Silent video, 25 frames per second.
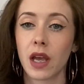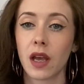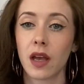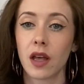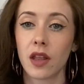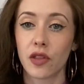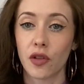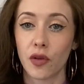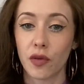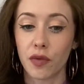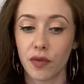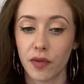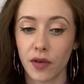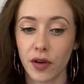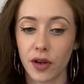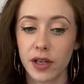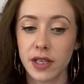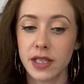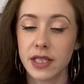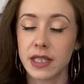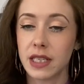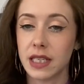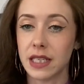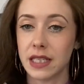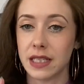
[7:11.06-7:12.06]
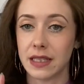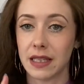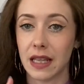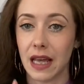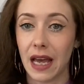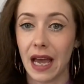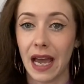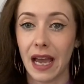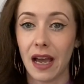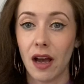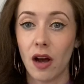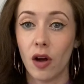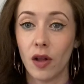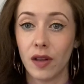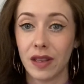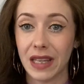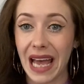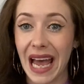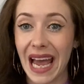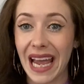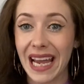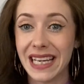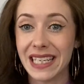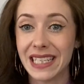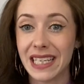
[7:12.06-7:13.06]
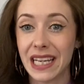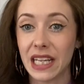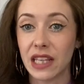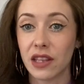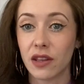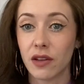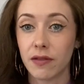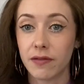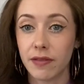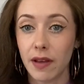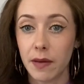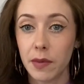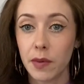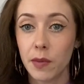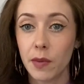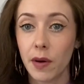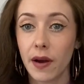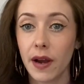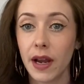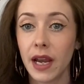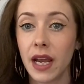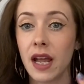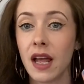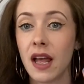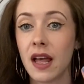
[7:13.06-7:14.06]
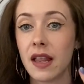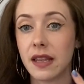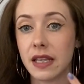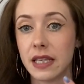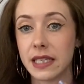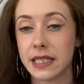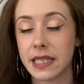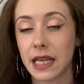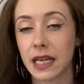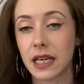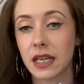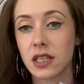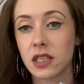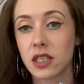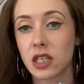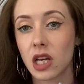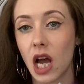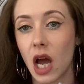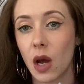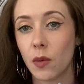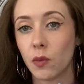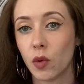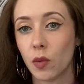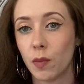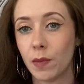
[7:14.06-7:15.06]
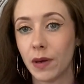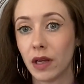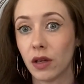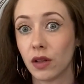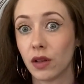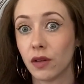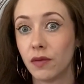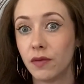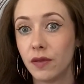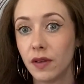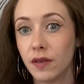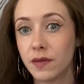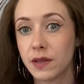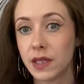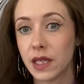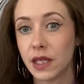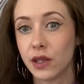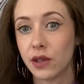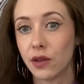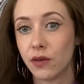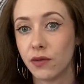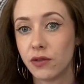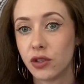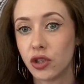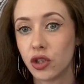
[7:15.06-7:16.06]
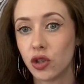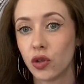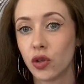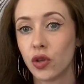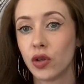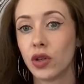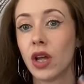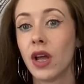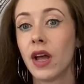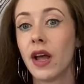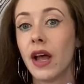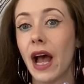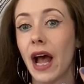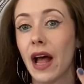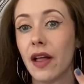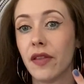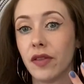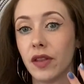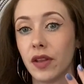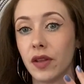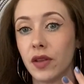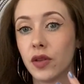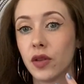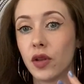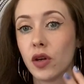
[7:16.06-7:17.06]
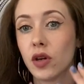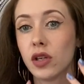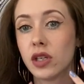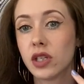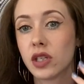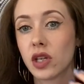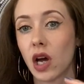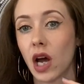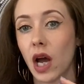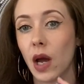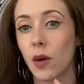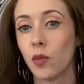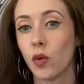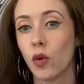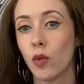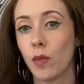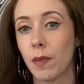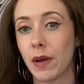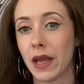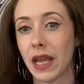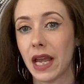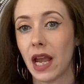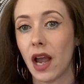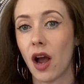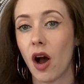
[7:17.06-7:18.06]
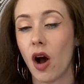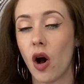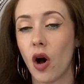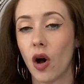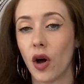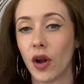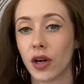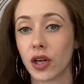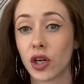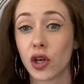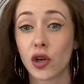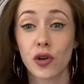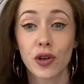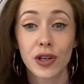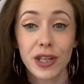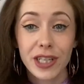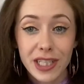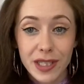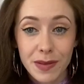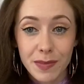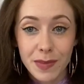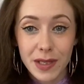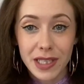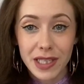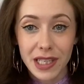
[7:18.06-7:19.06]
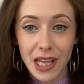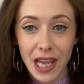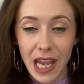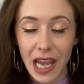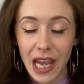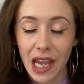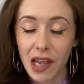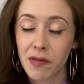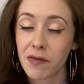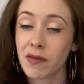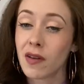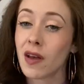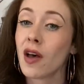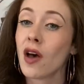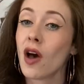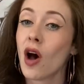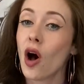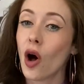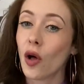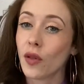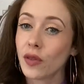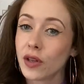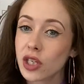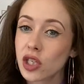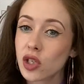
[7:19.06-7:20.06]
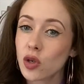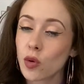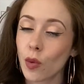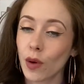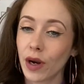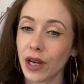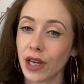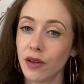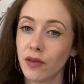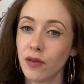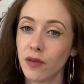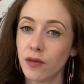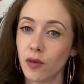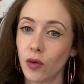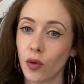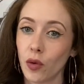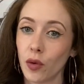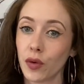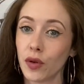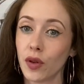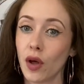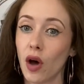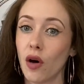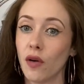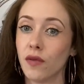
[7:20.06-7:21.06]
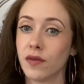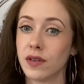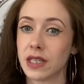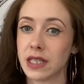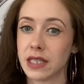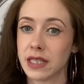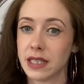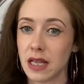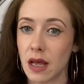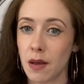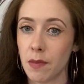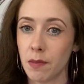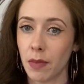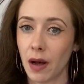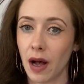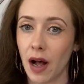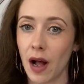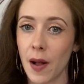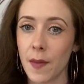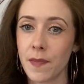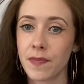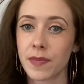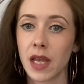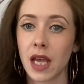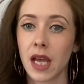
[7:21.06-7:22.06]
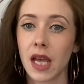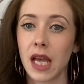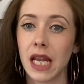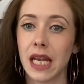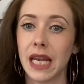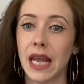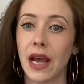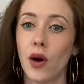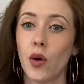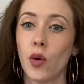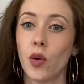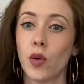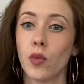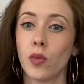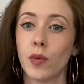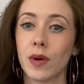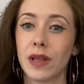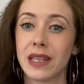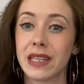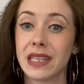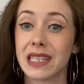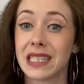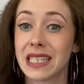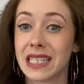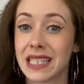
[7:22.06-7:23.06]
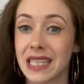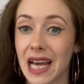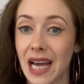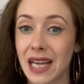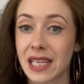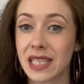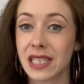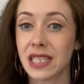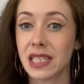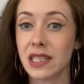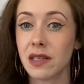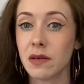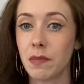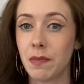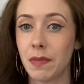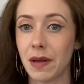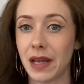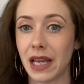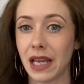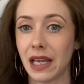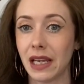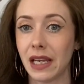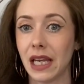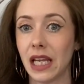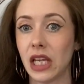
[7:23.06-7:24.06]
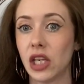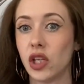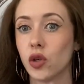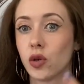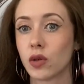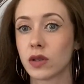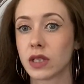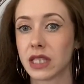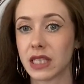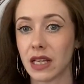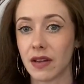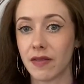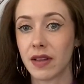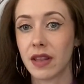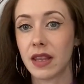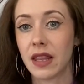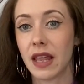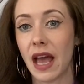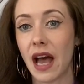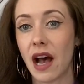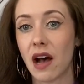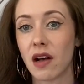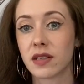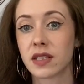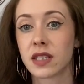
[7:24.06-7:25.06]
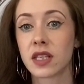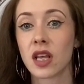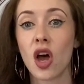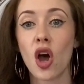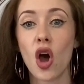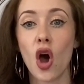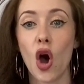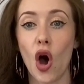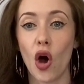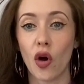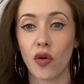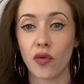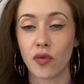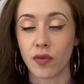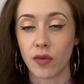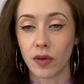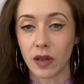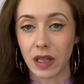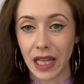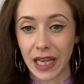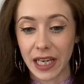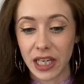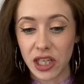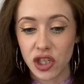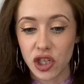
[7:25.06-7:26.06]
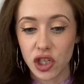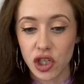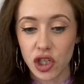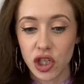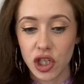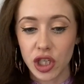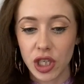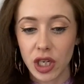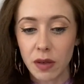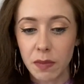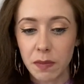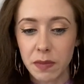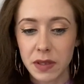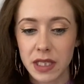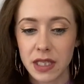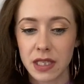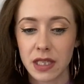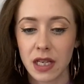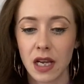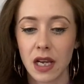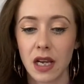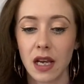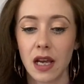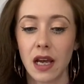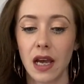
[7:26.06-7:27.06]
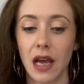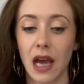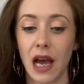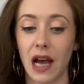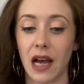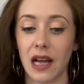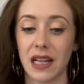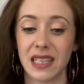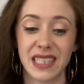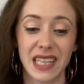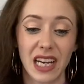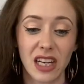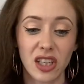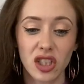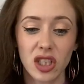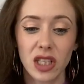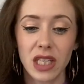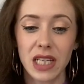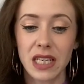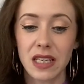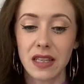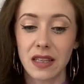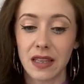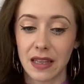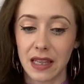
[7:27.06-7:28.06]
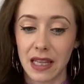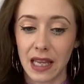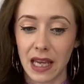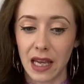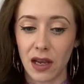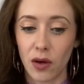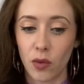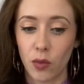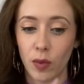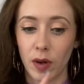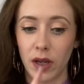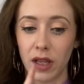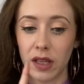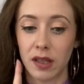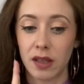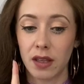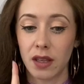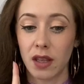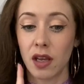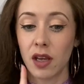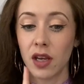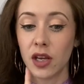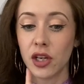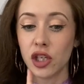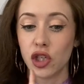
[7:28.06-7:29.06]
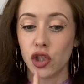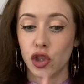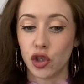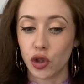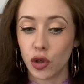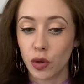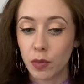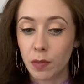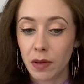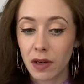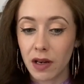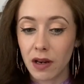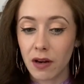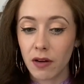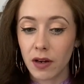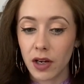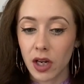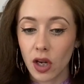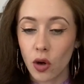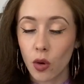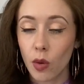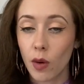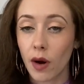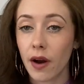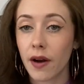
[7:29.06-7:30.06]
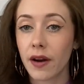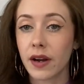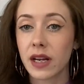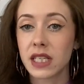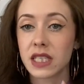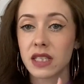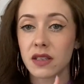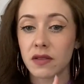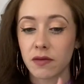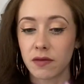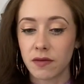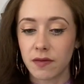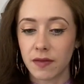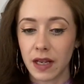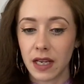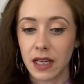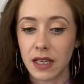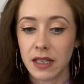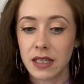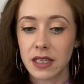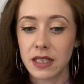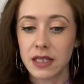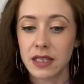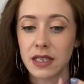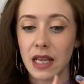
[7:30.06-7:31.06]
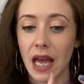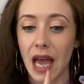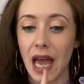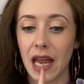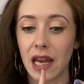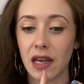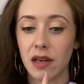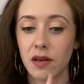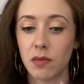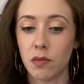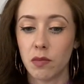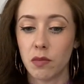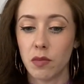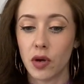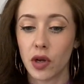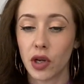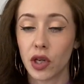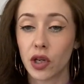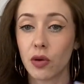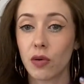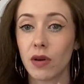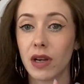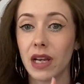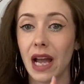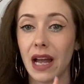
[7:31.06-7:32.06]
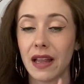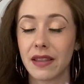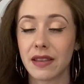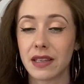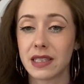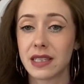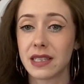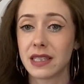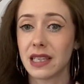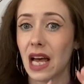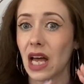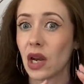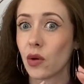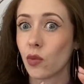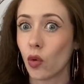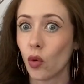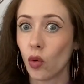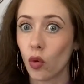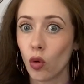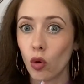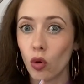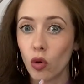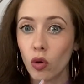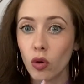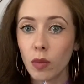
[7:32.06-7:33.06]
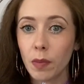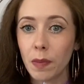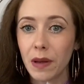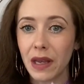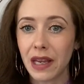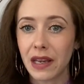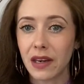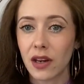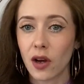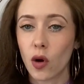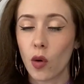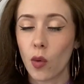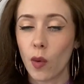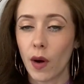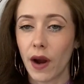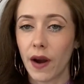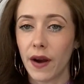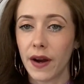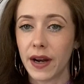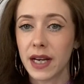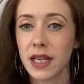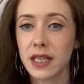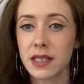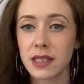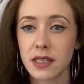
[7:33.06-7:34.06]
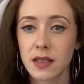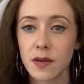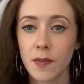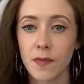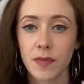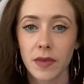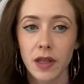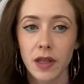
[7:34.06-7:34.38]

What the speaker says: The first is on the 18th of February, the second time will be on the 15th of June, and the third time will be on Christmas Eve on the 24th of December. Now, with Saturn being in your 7th house of relationships, it's actually there with Jupiter in Aquarius, Venus and Mercury and the Sun will all be in Aquarius